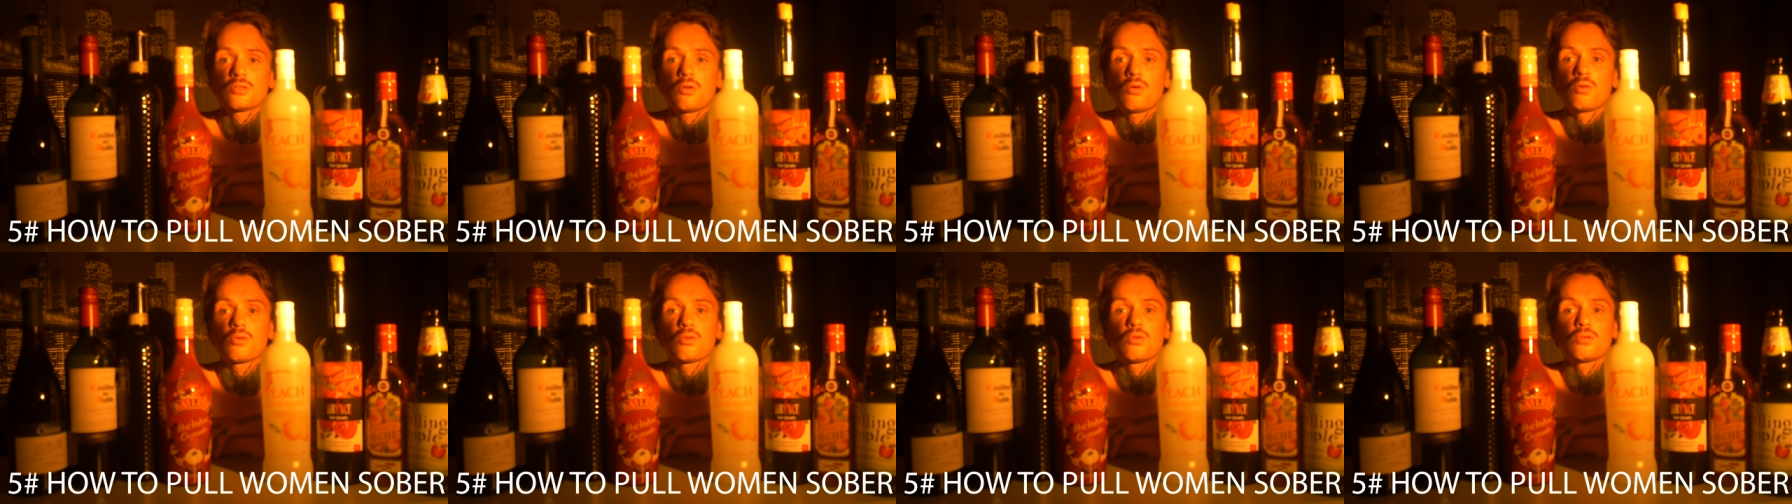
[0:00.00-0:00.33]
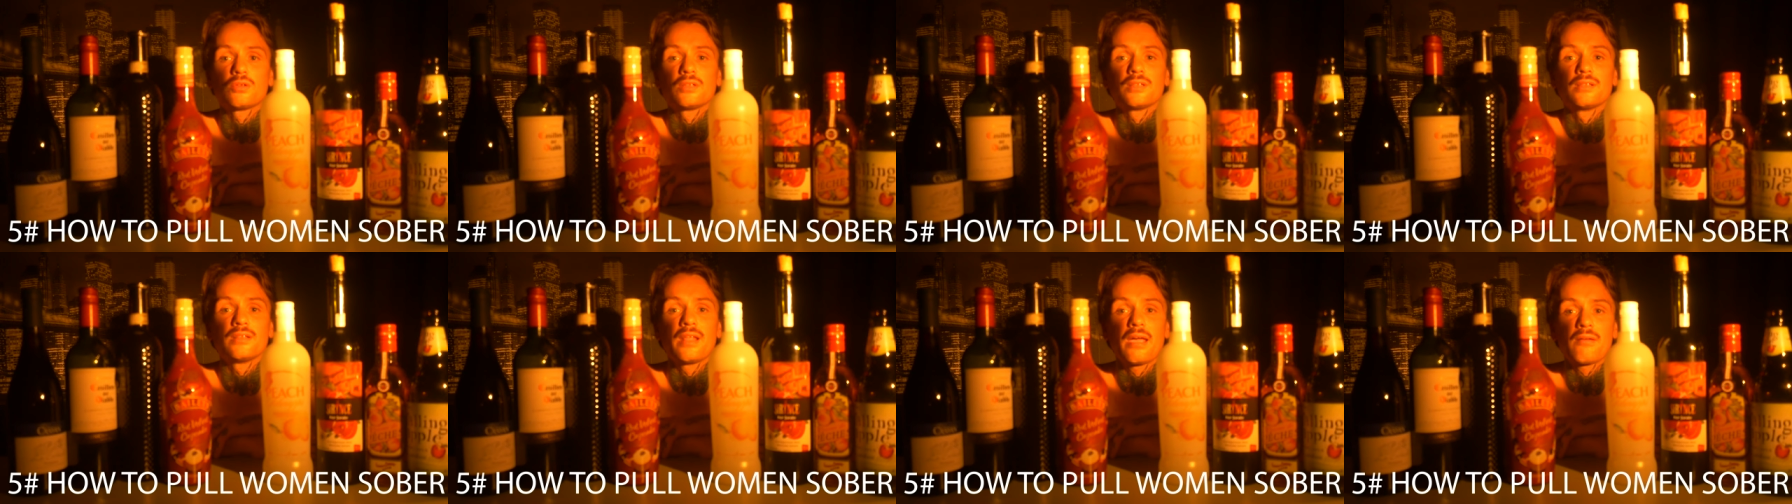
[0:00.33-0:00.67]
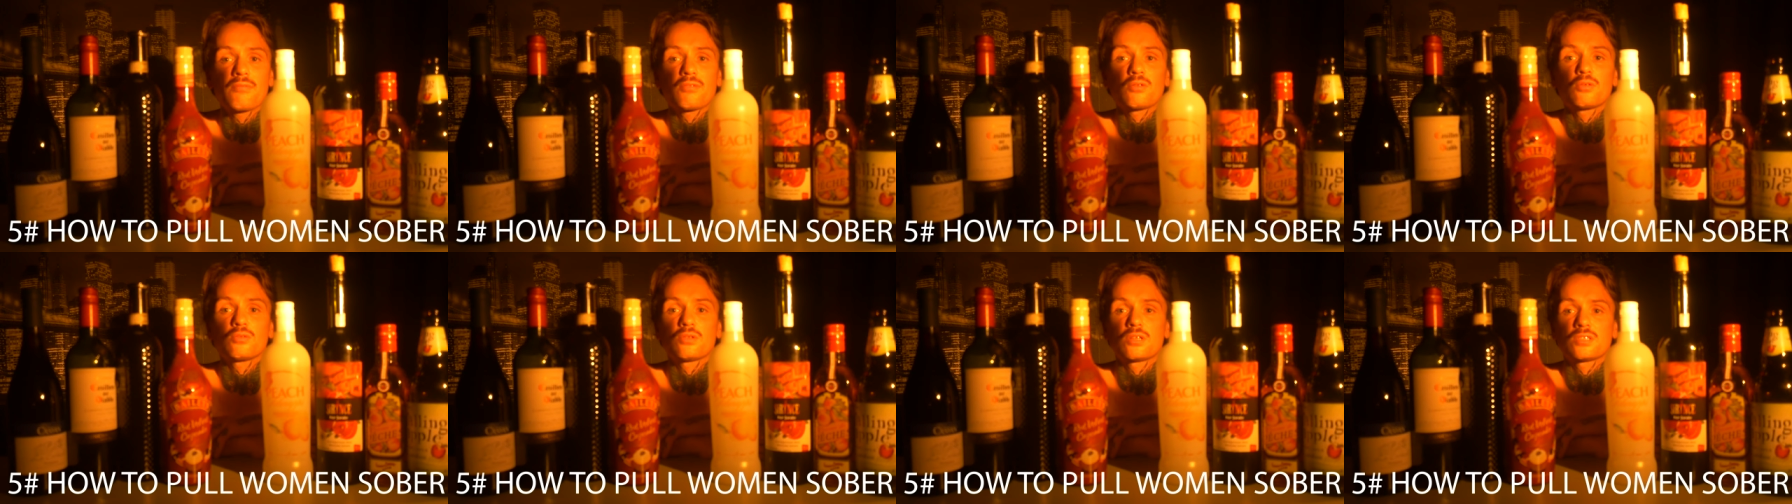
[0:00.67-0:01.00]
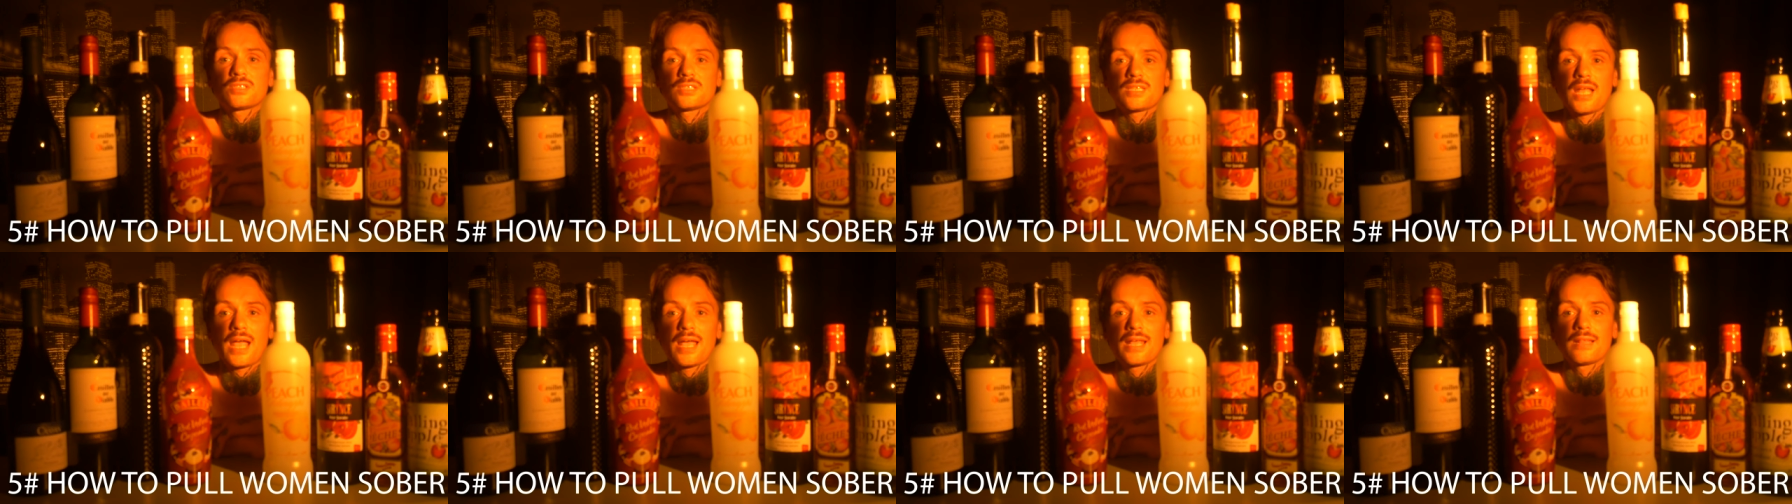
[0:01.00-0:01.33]
You could never
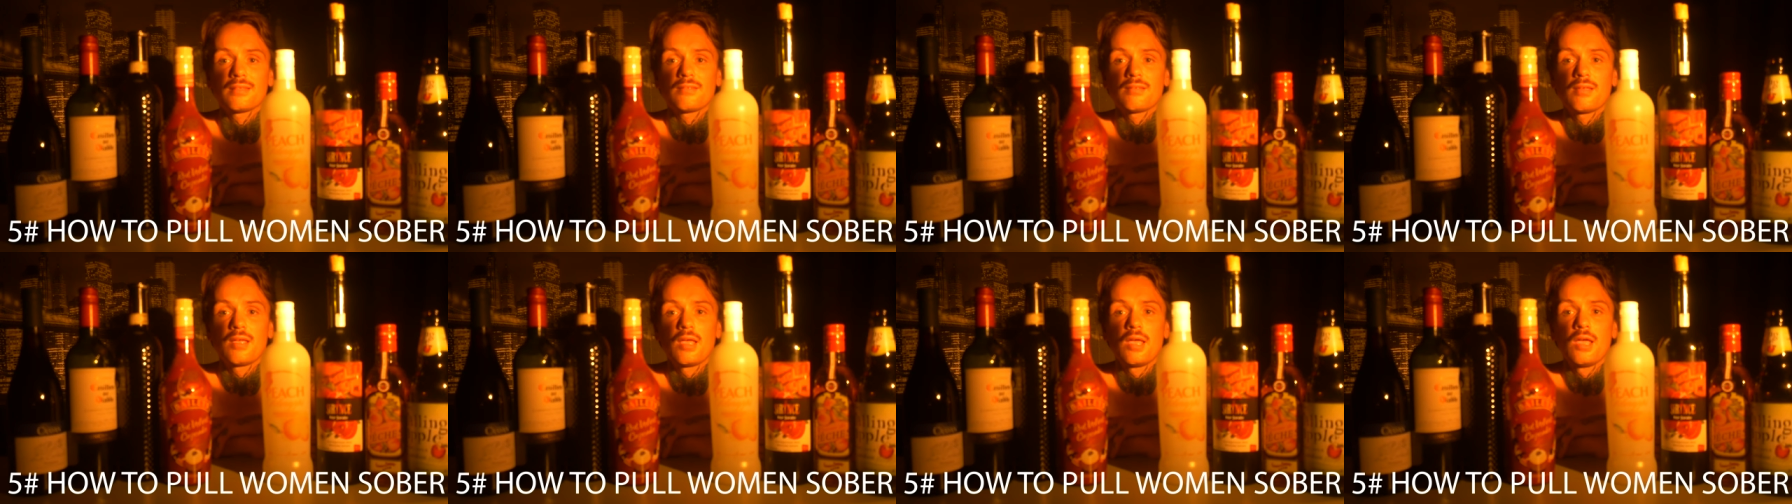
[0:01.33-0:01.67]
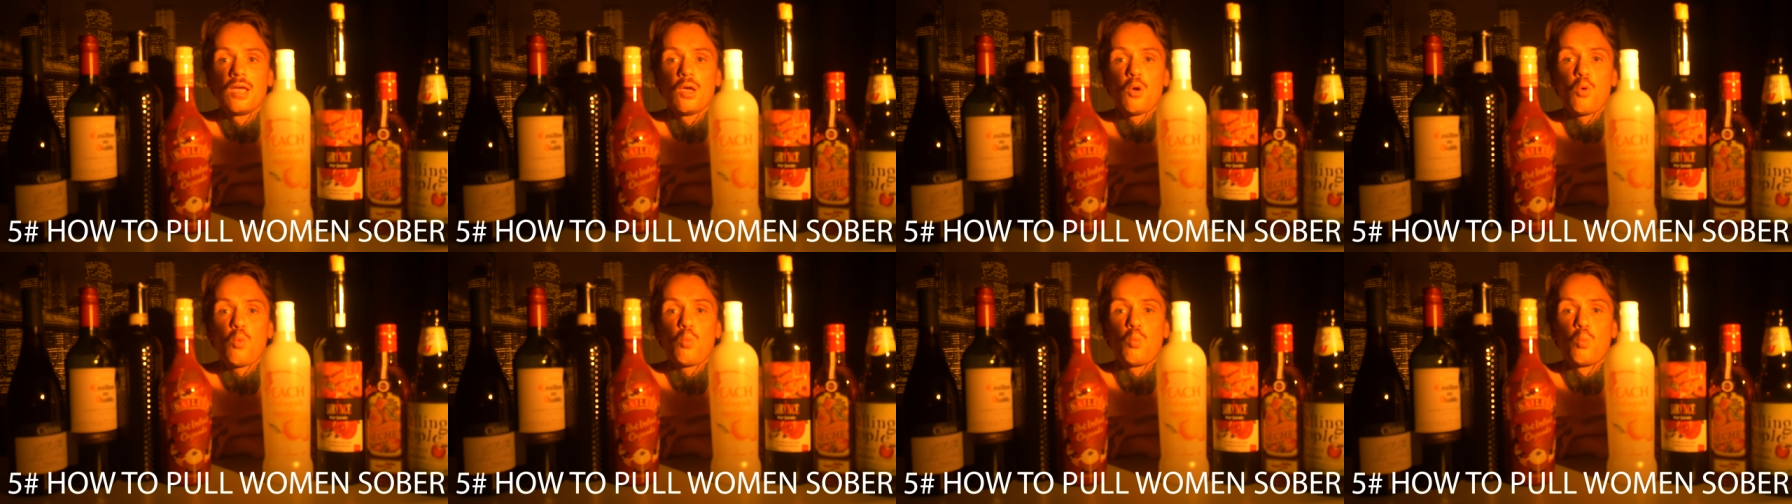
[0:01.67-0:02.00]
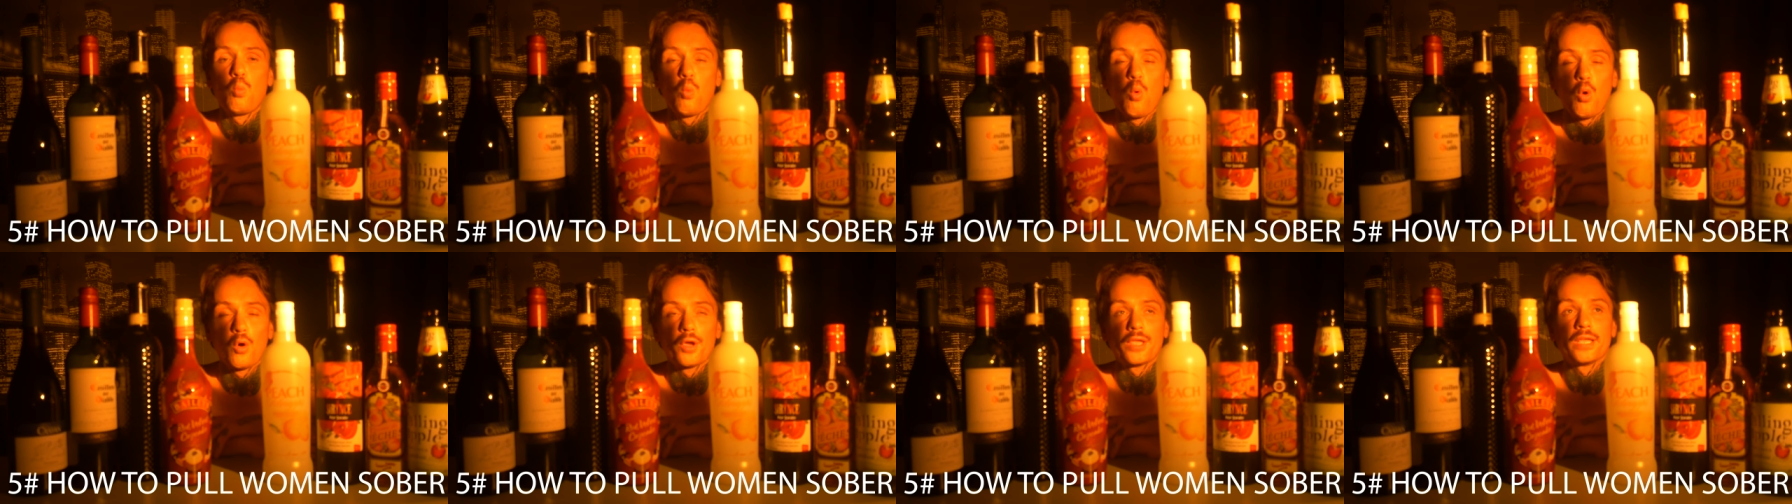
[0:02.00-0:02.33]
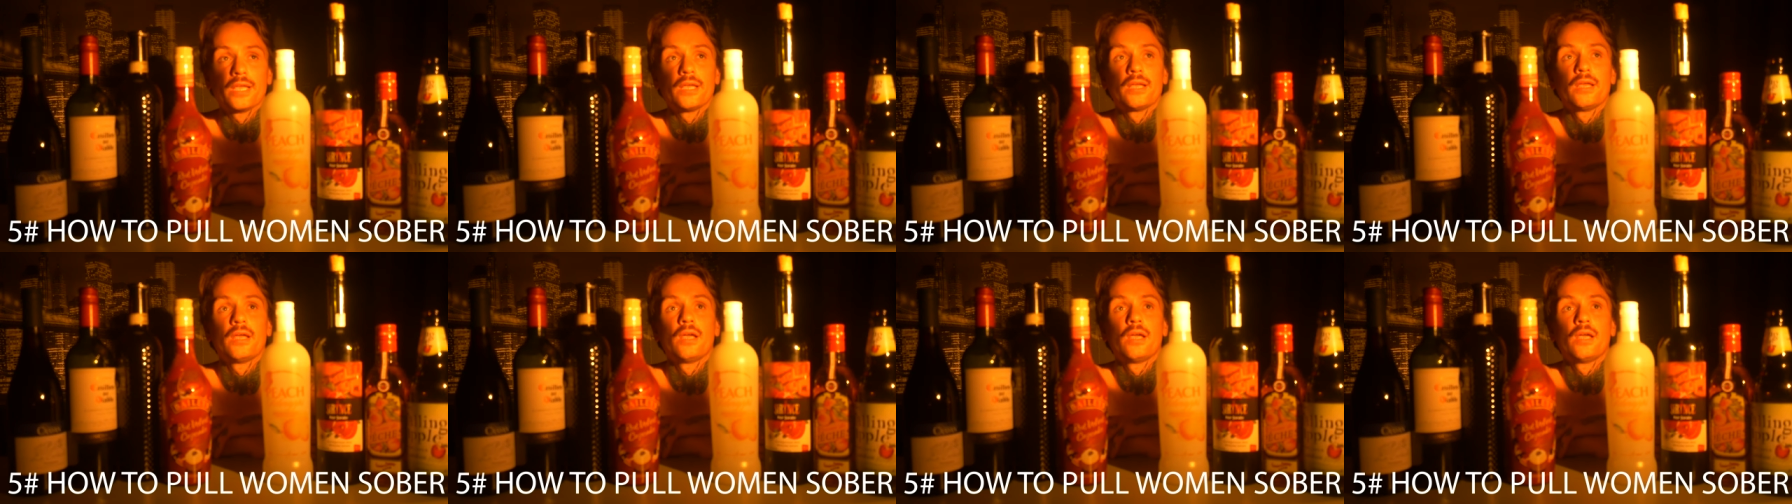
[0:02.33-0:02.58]
understand why.